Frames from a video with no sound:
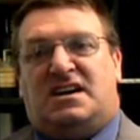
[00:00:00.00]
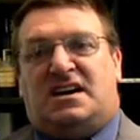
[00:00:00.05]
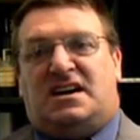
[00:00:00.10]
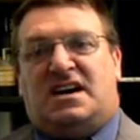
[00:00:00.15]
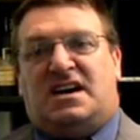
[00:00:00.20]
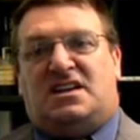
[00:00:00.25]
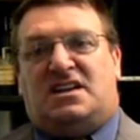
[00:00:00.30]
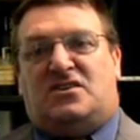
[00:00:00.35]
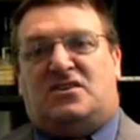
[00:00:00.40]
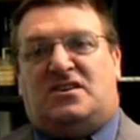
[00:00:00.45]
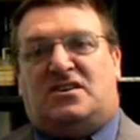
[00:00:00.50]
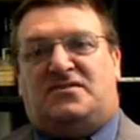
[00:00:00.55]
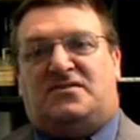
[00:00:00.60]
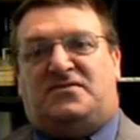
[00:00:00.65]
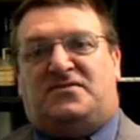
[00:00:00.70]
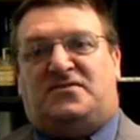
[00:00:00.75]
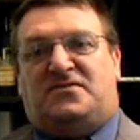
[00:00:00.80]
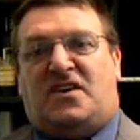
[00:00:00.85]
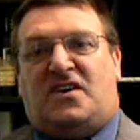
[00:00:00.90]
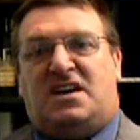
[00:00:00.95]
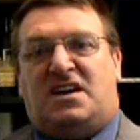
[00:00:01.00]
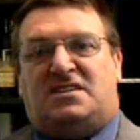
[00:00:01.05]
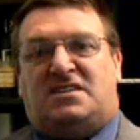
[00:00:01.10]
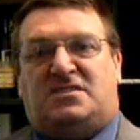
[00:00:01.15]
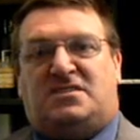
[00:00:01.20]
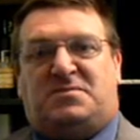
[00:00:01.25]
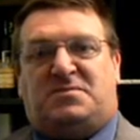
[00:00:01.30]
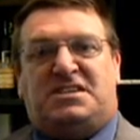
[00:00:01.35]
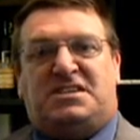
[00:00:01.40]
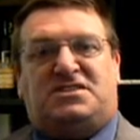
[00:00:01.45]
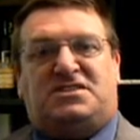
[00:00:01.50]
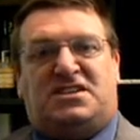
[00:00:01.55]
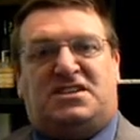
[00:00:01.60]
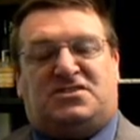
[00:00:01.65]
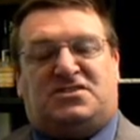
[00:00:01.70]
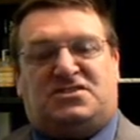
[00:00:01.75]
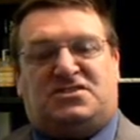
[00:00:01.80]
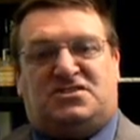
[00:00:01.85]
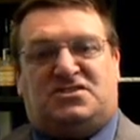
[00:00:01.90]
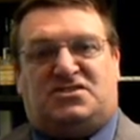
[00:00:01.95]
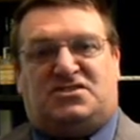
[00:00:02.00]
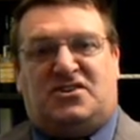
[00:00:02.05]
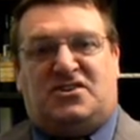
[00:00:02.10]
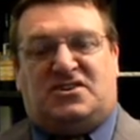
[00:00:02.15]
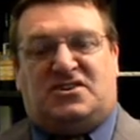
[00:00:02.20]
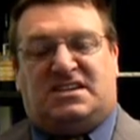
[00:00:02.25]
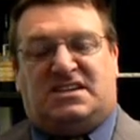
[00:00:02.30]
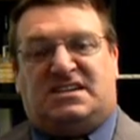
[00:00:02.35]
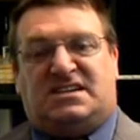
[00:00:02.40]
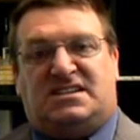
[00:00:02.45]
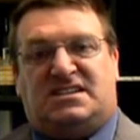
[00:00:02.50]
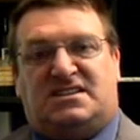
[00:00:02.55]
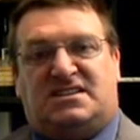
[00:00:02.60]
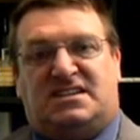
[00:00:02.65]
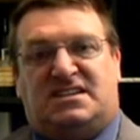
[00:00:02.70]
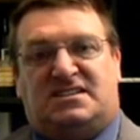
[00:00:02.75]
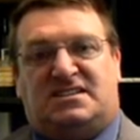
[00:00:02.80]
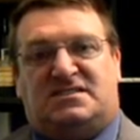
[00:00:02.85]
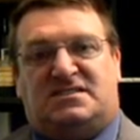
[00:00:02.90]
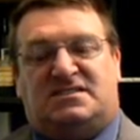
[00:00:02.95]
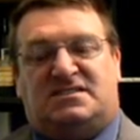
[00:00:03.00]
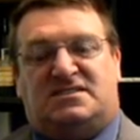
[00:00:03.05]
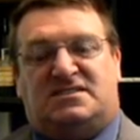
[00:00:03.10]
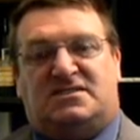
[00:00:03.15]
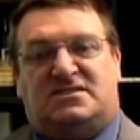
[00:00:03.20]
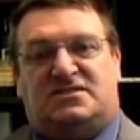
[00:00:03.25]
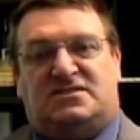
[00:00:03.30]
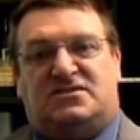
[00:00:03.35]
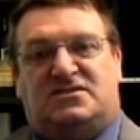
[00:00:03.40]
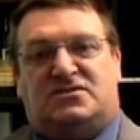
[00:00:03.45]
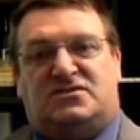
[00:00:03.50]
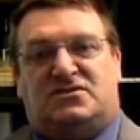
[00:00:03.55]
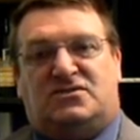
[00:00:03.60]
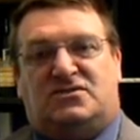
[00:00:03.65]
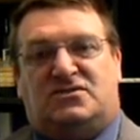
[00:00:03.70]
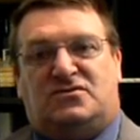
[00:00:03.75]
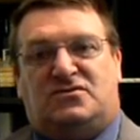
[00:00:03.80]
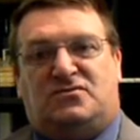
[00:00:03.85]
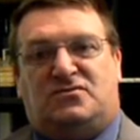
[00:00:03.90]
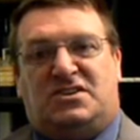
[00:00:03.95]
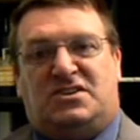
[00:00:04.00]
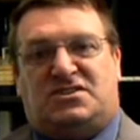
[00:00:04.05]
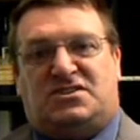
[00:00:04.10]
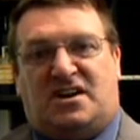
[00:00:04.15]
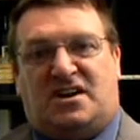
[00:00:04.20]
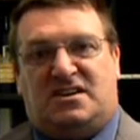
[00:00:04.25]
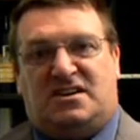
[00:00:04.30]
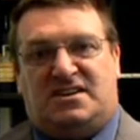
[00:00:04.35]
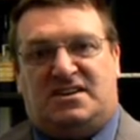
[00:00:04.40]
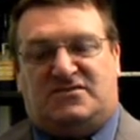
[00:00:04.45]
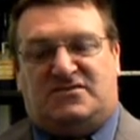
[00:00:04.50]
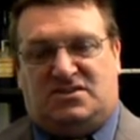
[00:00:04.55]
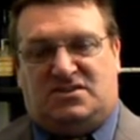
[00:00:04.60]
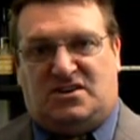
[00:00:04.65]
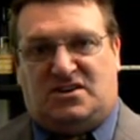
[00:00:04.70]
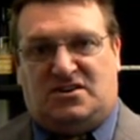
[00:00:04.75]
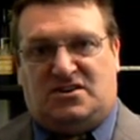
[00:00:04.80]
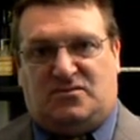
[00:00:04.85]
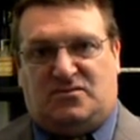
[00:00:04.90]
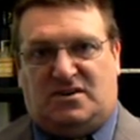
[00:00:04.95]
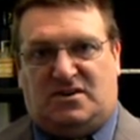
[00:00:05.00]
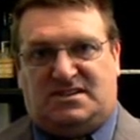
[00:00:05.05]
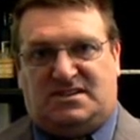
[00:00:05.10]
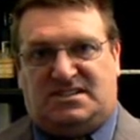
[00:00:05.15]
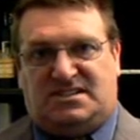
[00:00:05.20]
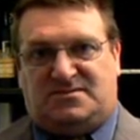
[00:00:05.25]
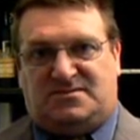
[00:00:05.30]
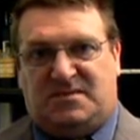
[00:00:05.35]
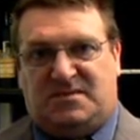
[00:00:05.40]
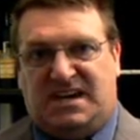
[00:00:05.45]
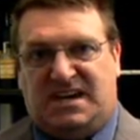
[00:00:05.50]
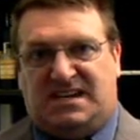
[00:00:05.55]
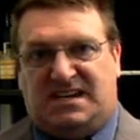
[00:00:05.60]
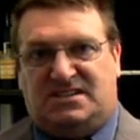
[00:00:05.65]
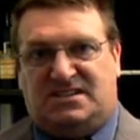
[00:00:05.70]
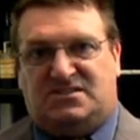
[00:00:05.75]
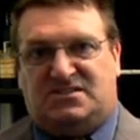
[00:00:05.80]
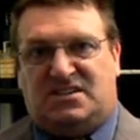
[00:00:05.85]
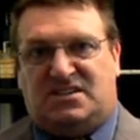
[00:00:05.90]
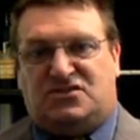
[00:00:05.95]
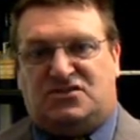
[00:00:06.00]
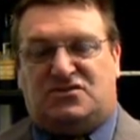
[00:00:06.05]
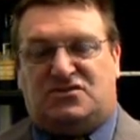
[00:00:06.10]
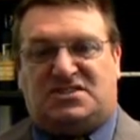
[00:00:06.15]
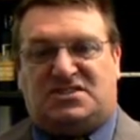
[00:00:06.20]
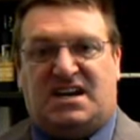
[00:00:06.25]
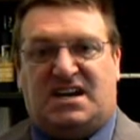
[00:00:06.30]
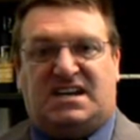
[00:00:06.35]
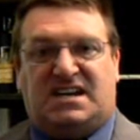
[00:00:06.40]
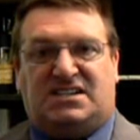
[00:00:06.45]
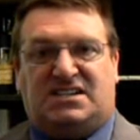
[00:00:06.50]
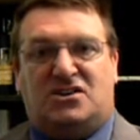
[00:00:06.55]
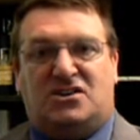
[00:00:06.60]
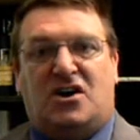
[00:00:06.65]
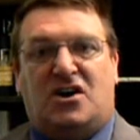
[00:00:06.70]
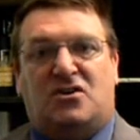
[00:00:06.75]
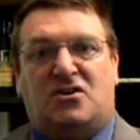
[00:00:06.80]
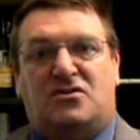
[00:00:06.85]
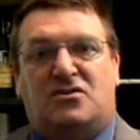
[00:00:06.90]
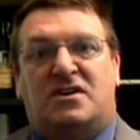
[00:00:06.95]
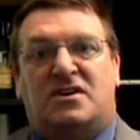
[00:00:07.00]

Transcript: and I find it a bit disconcerting in that we don't even know what this means and you're saying no